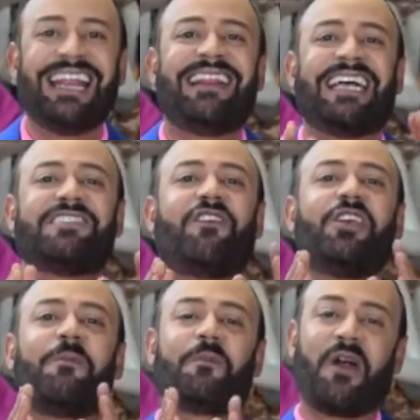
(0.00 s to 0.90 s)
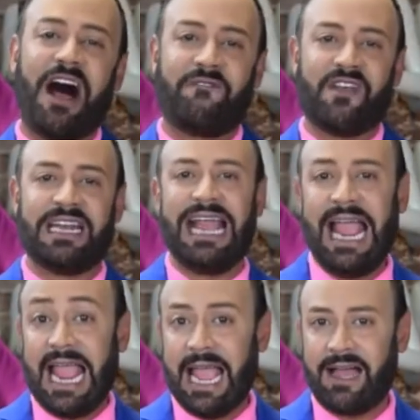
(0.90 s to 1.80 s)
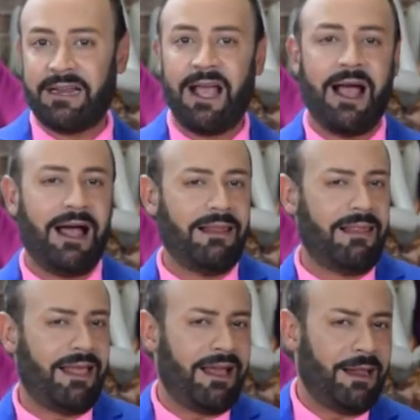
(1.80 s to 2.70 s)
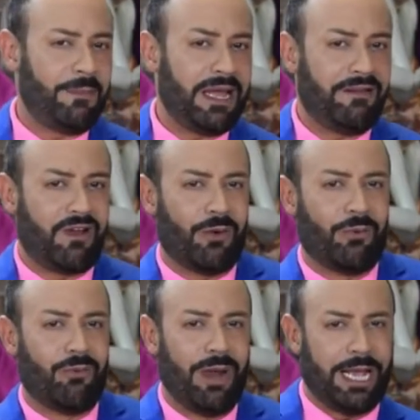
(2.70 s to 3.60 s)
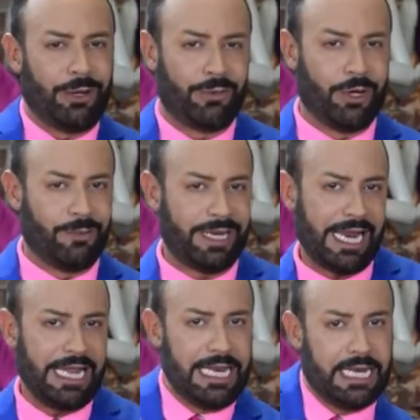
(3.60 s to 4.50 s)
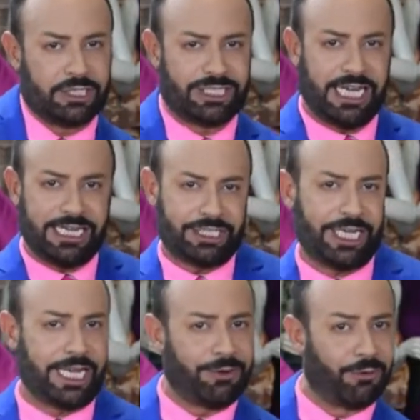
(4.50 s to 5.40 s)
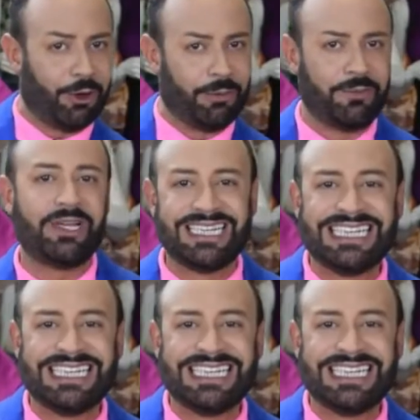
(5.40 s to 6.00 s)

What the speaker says: That's for your profit and a little bit of a wiggle room, kind of a little shaky room.